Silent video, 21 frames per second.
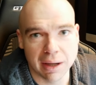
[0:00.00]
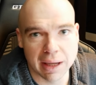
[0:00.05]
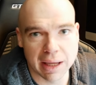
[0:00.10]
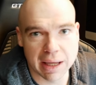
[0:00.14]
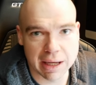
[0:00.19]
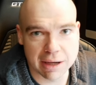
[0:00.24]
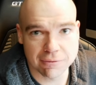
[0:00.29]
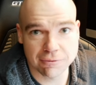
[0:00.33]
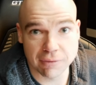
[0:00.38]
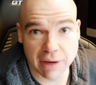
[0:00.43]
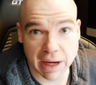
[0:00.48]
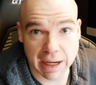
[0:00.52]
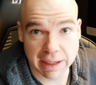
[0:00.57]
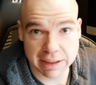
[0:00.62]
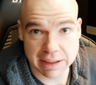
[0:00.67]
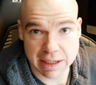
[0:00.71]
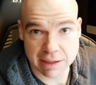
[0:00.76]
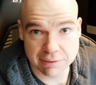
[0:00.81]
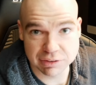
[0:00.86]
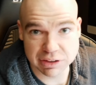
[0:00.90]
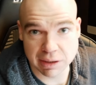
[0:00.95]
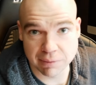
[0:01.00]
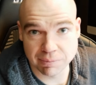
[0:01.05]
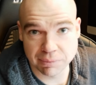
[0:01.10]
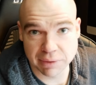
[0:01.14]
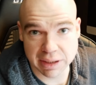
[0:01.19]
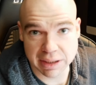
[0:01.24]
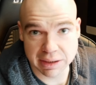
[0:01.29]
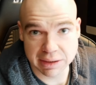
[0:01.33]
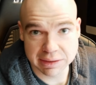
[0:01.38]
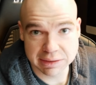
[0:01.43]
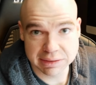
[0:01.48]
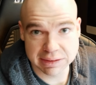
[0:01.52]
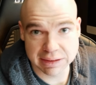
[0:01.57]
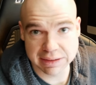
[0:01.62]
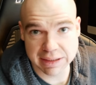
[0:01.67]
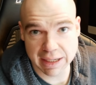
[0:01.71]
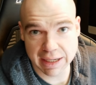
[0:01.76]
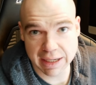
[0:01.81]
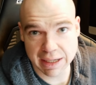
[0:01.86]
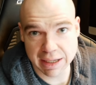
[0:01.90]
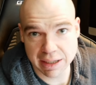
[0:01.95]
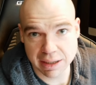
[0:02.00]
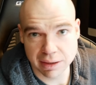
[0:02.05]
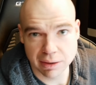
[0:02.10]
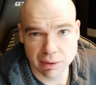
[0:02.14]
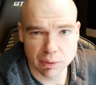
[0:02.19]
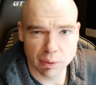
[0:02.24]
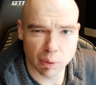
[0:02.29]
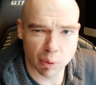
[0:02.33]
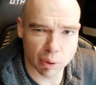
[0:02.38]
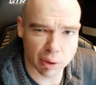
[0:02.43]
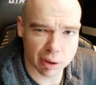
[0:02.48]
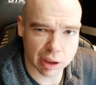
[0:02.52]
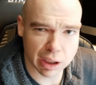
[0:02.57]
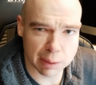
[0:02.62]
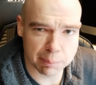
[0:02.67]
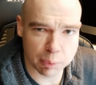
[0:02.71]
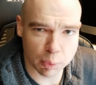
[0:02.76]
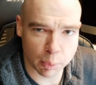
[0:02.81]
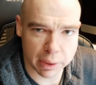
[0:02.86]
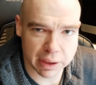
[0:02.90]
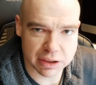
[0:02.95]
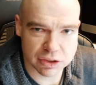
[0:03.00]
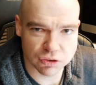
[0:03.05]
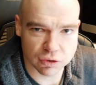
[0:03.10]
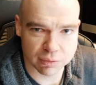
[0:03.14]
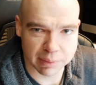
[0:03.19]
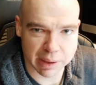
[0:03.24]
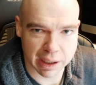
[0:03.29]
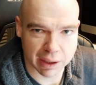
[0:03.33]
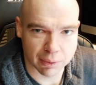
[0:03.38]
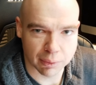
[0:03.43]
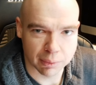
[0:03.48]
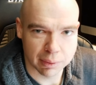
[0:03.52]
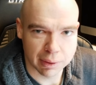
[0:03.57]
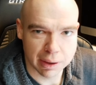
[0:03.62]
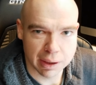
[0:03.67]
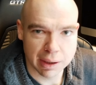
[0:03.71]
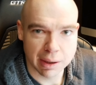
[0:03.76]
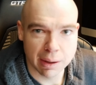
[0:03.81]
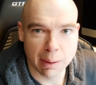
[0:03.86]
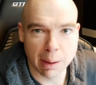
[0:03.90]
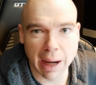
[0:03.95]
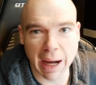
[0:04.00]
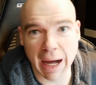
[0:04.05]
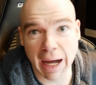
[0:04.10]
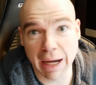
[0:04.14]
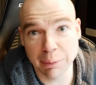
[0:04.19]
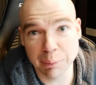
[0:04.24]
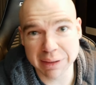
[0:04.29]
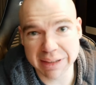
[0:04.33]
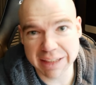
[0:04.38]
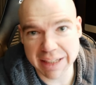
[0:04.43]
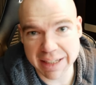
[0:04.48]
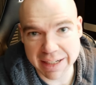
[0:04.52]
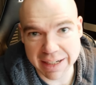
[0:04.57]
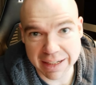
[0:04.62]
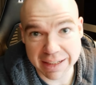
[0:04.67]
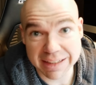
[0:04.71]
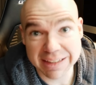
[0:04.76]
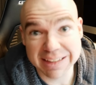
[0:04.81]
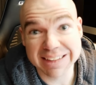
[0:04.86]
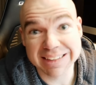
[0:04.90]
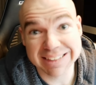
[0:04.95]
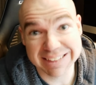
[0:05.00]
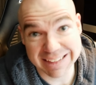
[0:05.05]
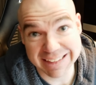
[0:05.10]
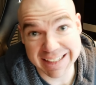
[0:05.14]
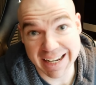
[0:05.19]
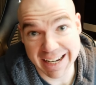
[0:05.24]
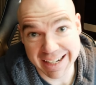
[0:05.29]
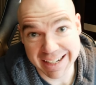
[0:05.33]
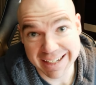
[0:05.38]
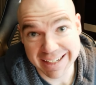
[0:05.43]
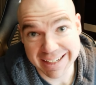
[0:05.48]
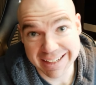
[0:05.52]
if I can have something today or a couple weeks from now, I would get it today.